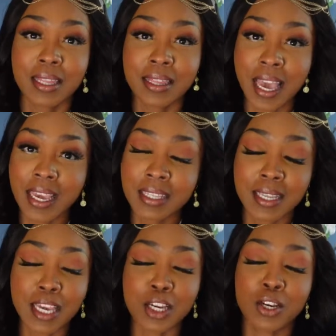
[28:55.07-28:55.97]
that is
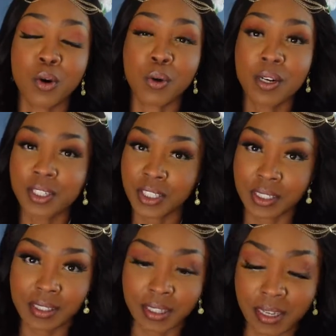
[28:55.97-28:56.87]
a gorgeous
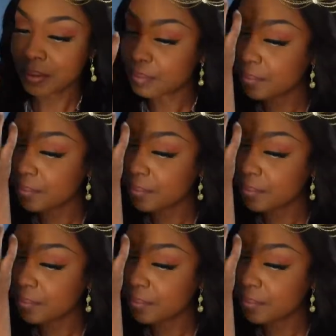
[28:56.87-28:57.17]
scent.